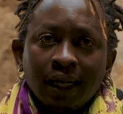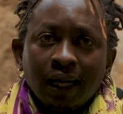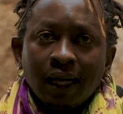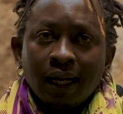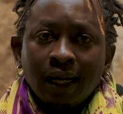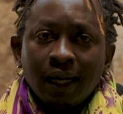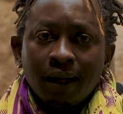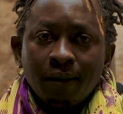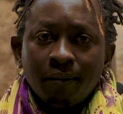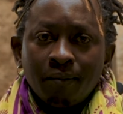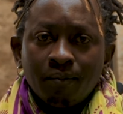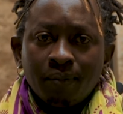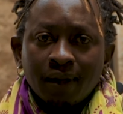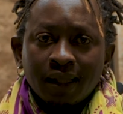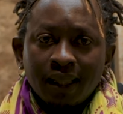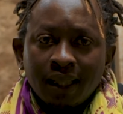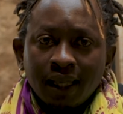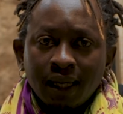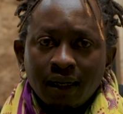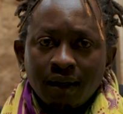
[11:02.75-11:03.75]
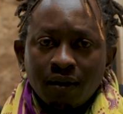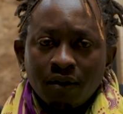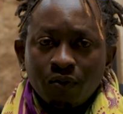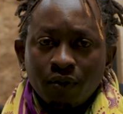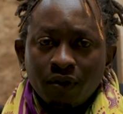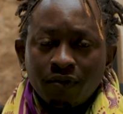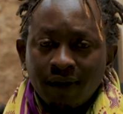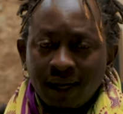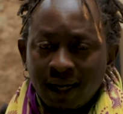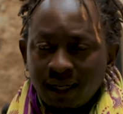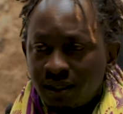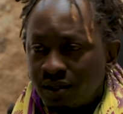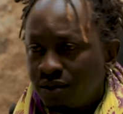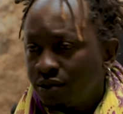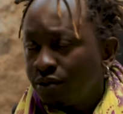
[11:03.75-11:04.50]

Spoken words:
But then we've had